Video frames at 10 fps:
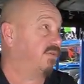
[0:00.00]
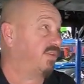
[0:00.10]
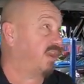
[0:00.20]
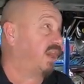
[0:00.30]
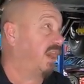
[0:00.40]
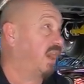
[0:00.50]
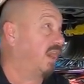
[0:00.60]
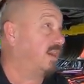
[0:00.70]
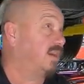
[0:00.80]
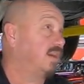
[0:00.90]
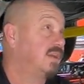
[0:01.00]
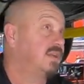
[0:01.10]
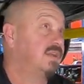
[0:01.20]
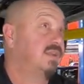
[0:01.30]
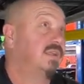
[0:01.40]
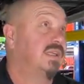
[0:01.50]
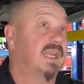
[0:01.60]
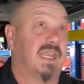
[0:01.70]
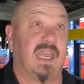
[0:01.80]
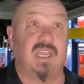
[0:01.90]
for the car.
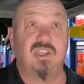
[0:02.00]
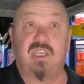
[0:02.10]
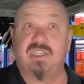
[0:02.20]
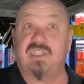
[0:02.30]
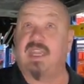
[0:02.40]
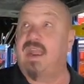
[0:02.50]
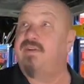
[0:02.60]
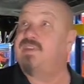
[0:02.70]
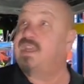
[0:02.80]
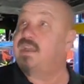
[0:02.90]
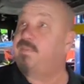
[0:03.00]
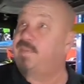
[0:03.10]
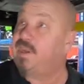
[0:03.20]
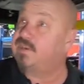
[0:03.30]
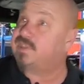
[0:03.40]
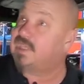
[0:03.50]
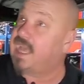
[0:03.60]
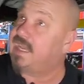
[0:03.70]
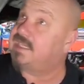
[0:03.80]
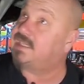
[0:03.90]
Again, you can see everything up here is
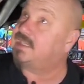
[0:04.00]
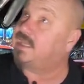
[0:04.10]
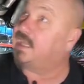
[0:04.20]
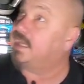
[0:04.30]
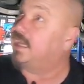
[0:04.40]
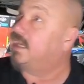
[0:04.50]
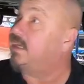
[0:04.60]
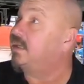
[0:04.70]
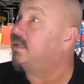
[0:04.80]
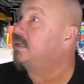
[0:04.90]
nice and clean.